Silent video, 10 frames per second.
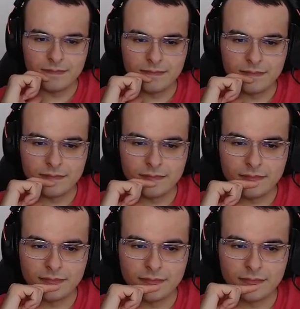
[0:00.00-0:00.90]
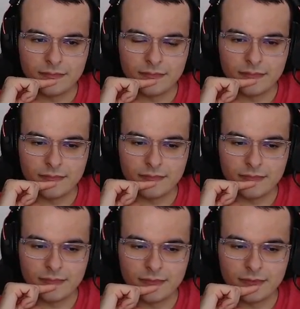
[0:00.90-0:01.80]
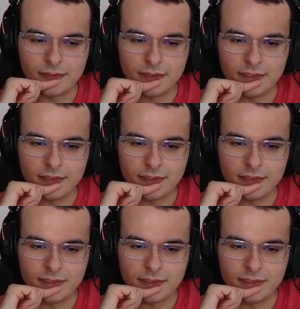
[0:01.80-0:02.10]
(not speaking)